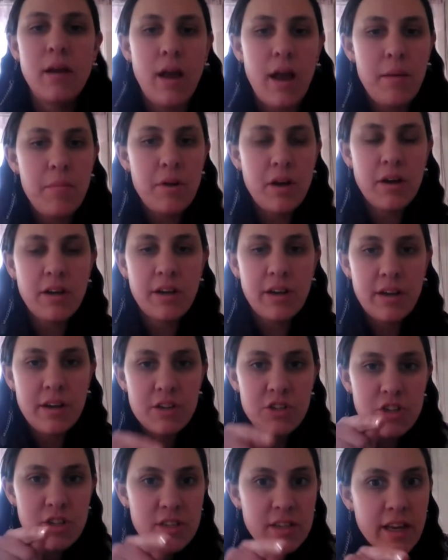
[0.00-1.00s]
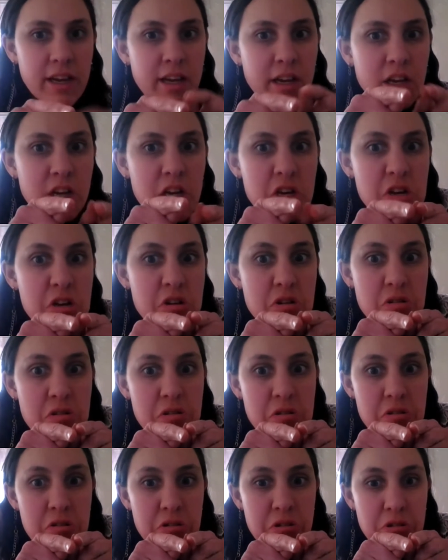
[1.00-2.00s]
I'm not going to just like
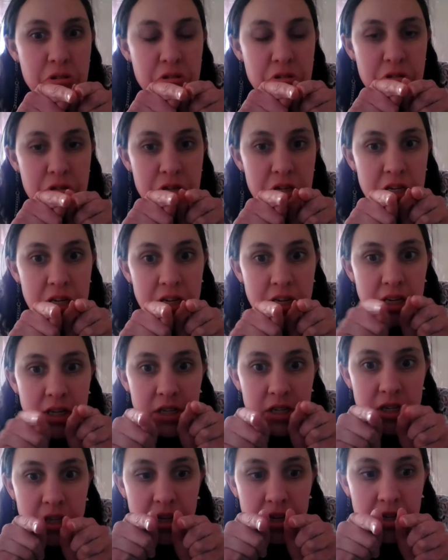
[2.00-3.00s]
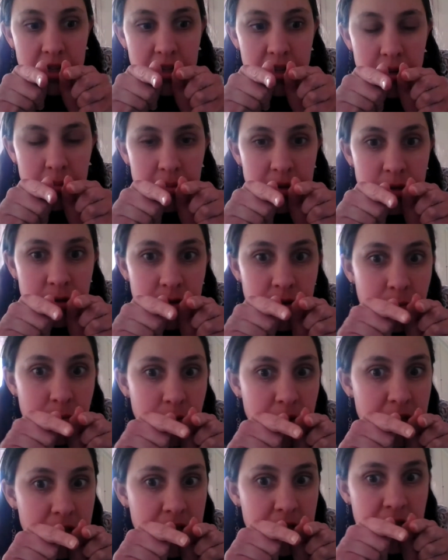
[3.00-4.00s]
dig between
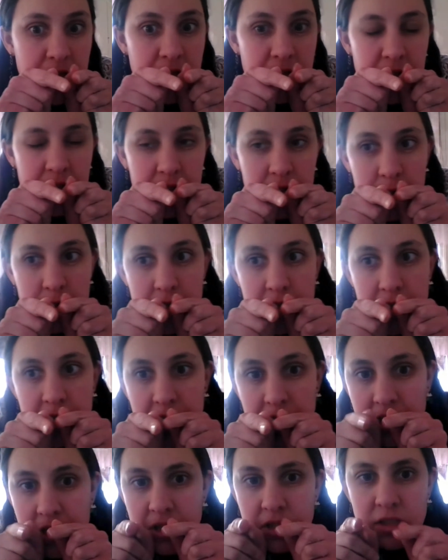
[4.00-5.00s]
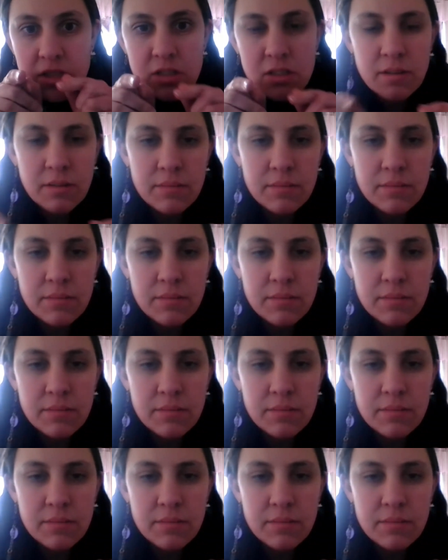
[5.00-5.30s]
1 second, 2 seconds.